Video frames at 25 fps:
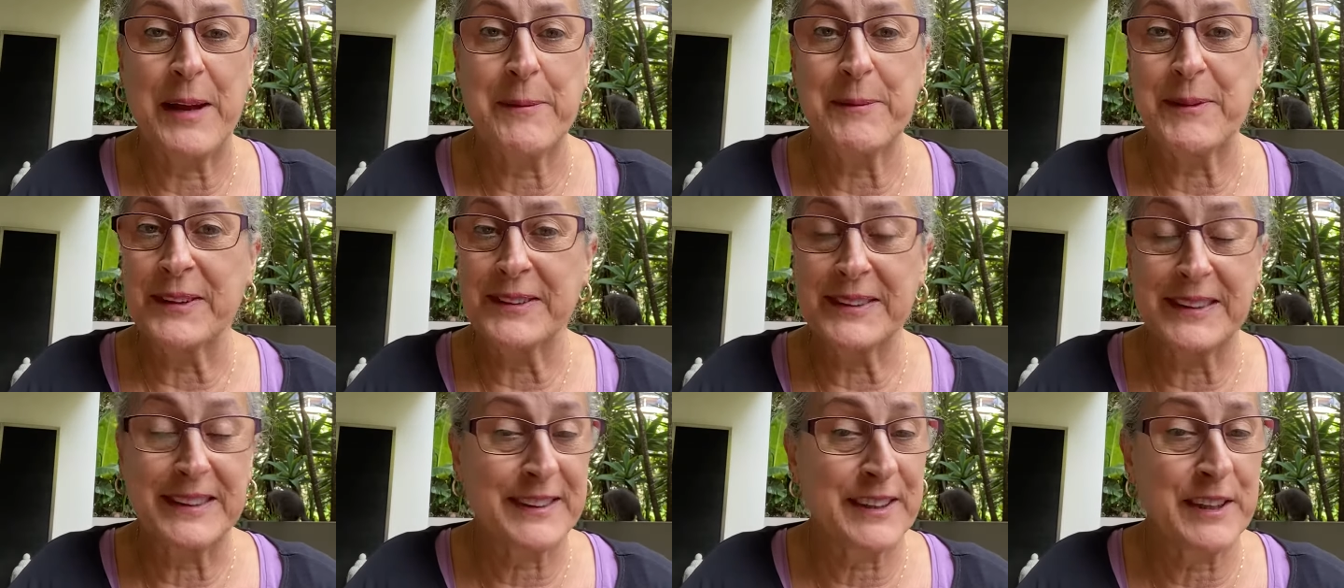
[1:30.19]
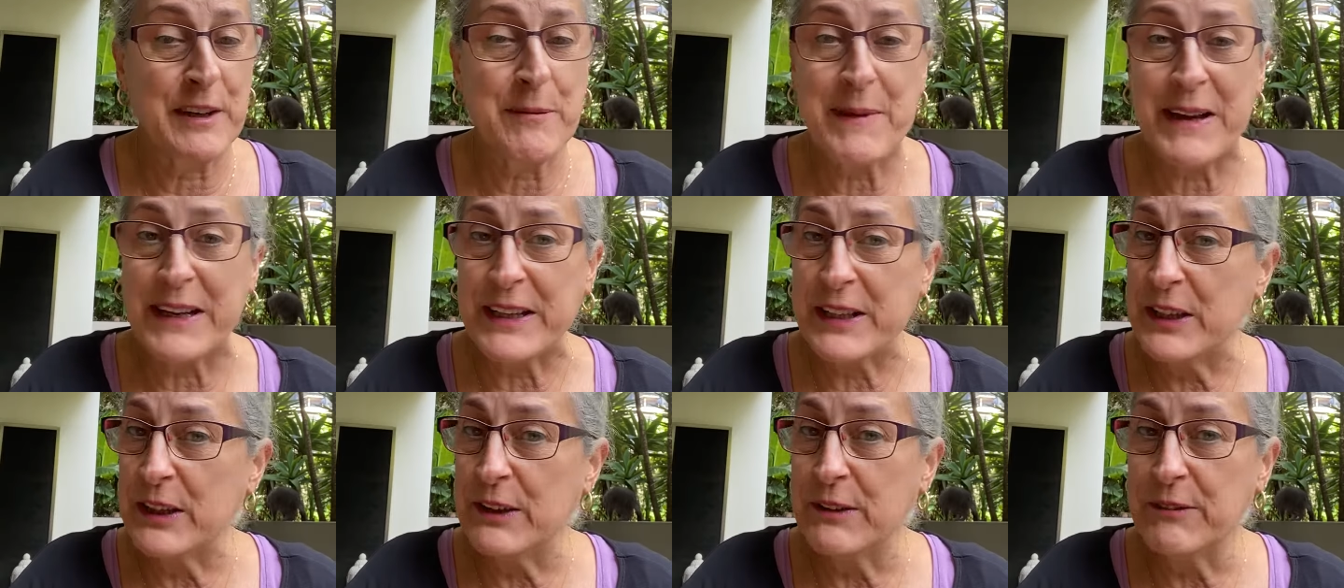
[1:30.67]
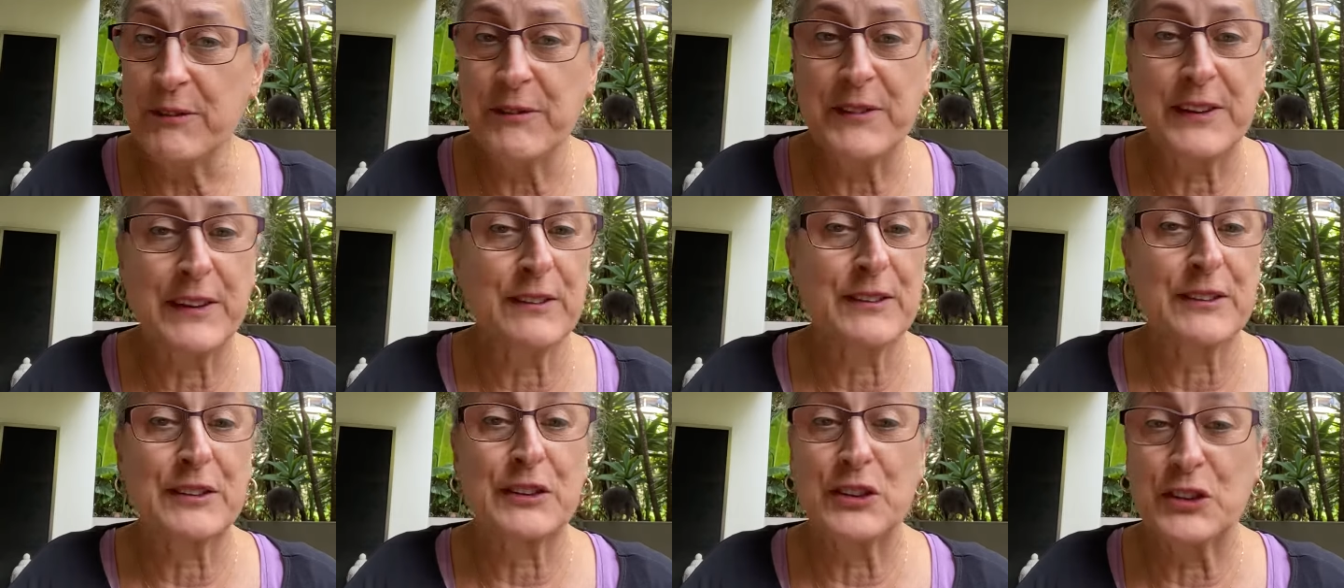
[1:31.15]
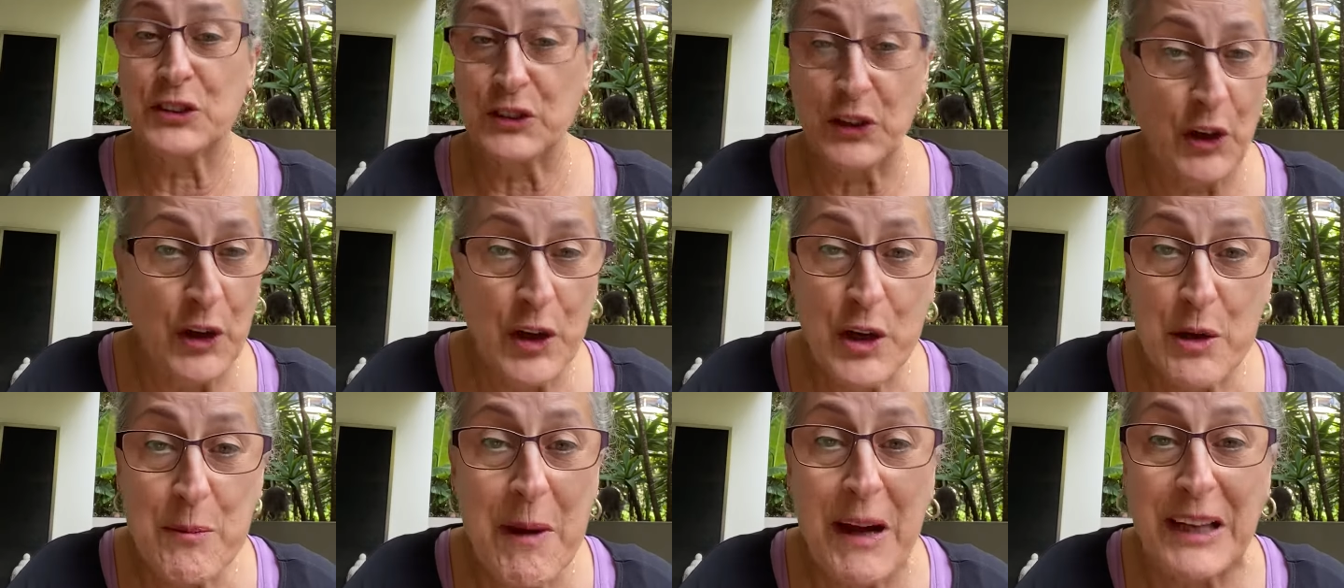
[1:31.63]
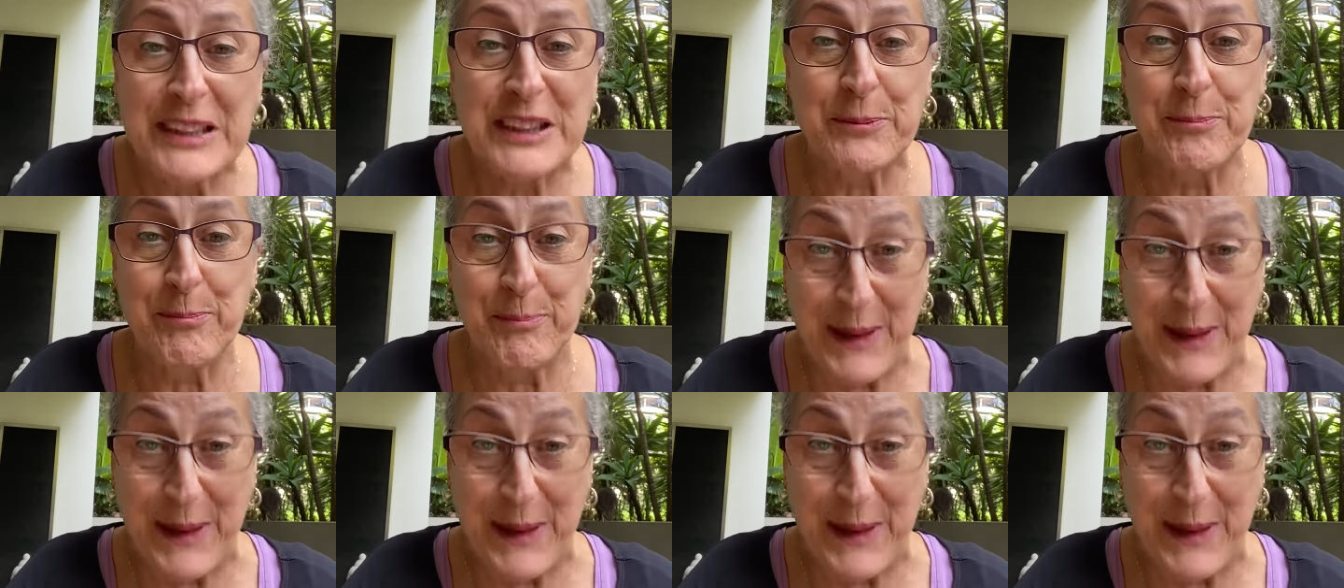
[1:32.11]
Because it's gonna make you feel so much